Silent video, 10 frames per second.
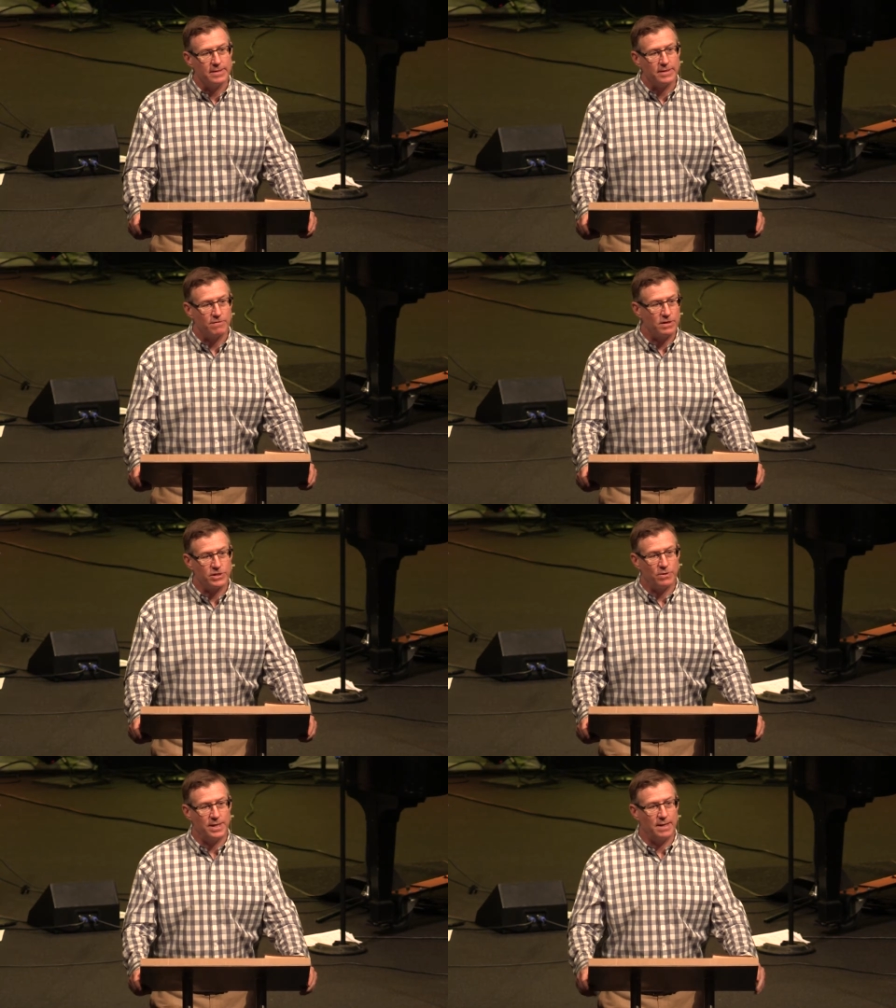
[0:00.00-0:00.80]
There are
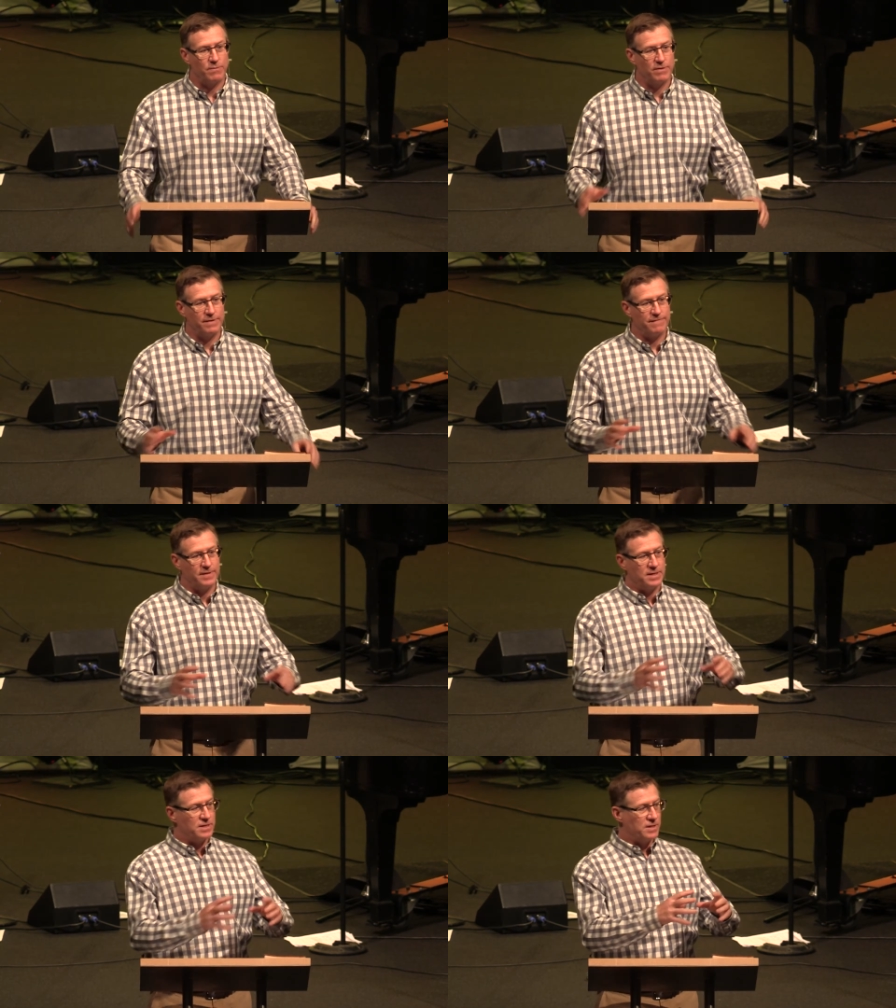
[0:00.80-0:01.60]
also a number of
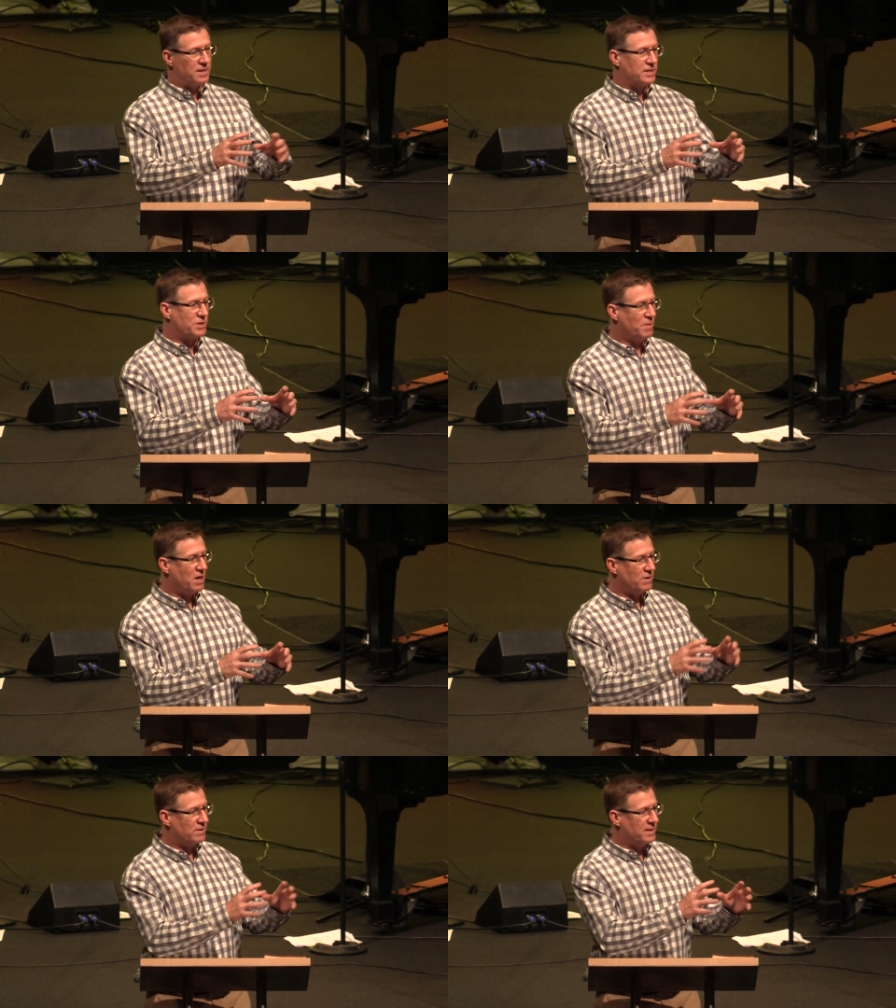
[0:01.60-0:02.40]

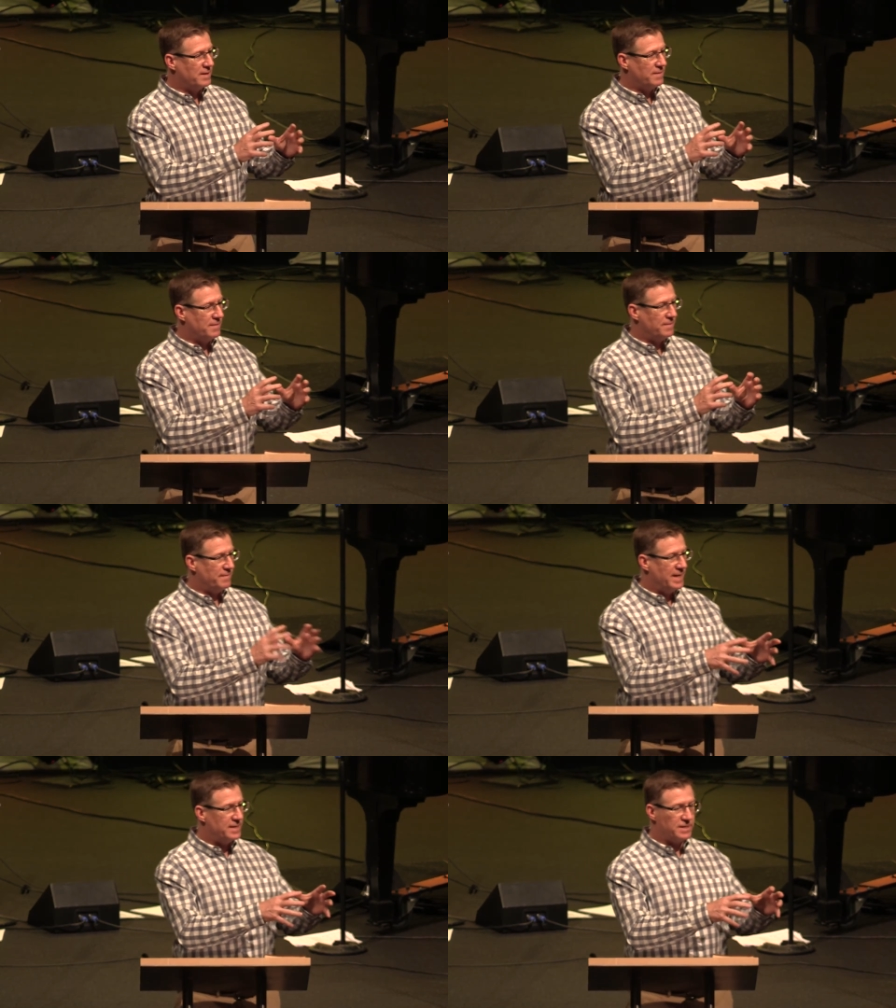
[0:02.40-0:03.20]
smaller
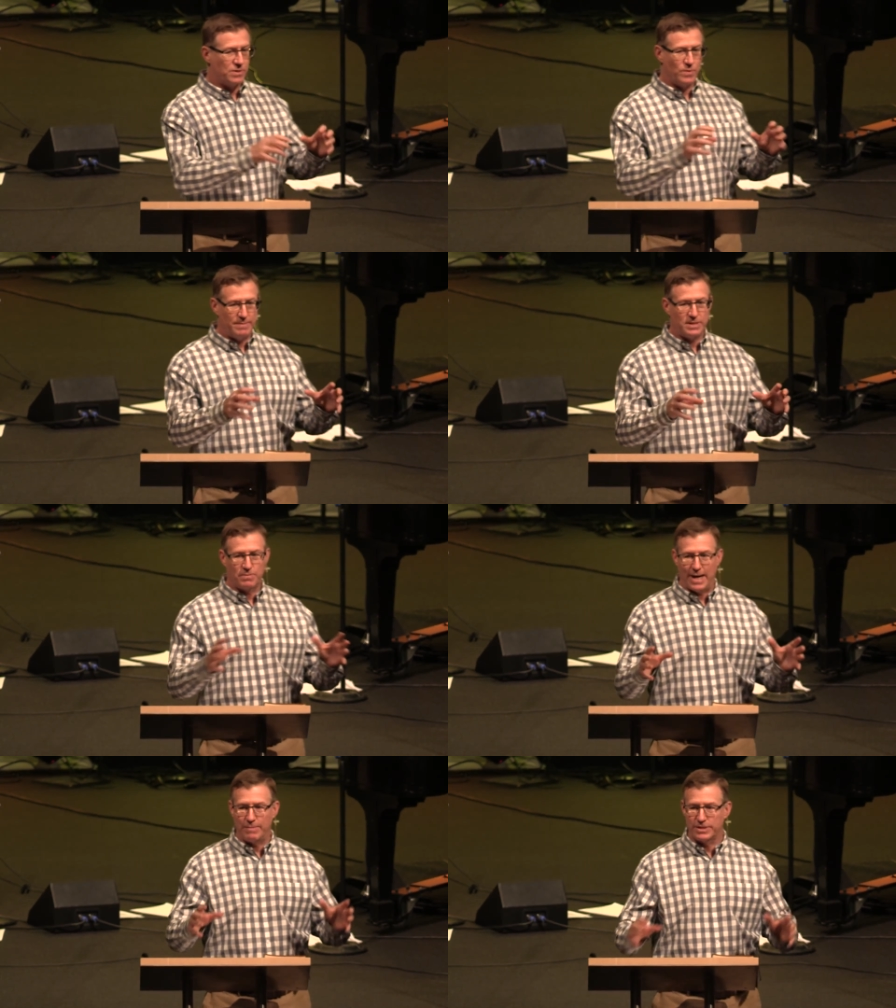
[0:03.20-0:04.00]
men's and women's
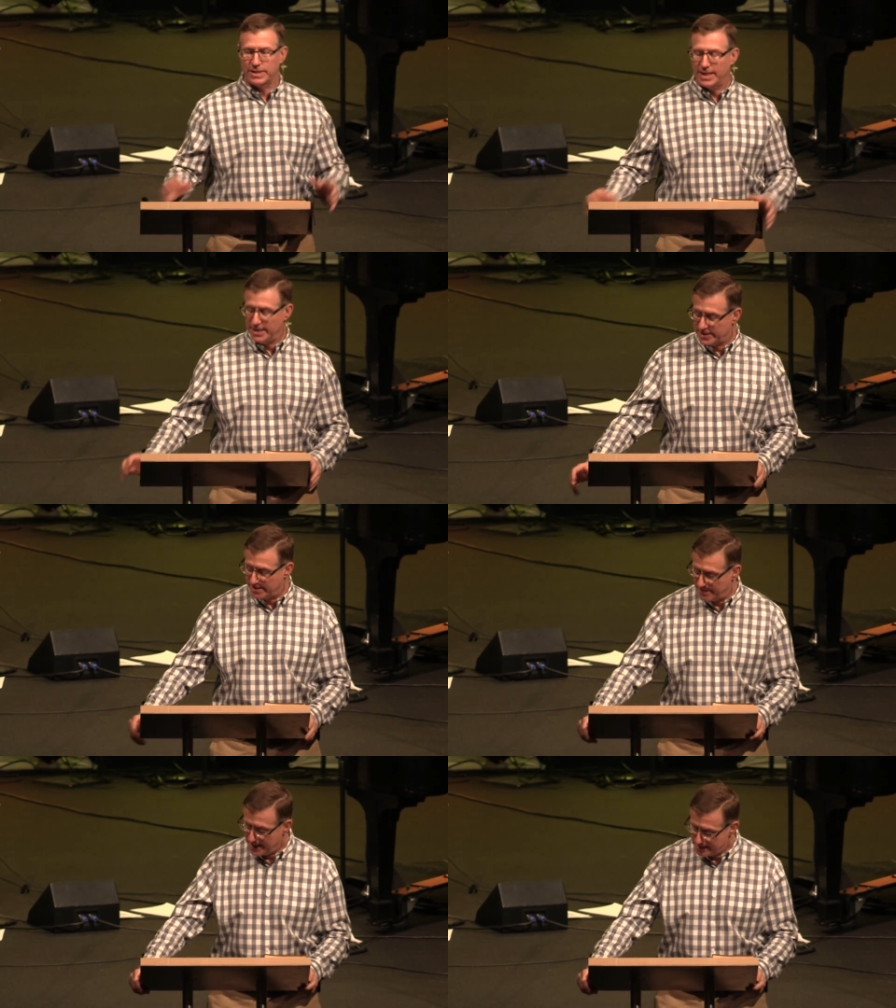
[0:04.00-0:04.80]
Bible studies
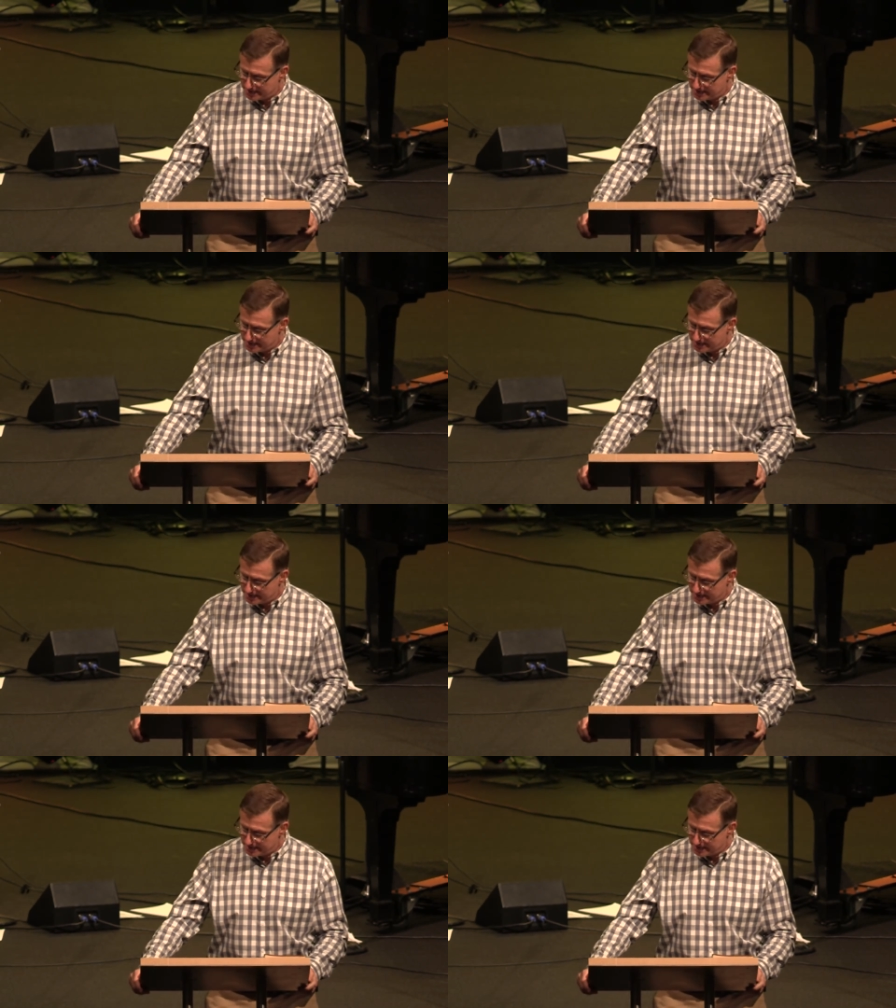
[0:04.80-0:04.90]
that meet.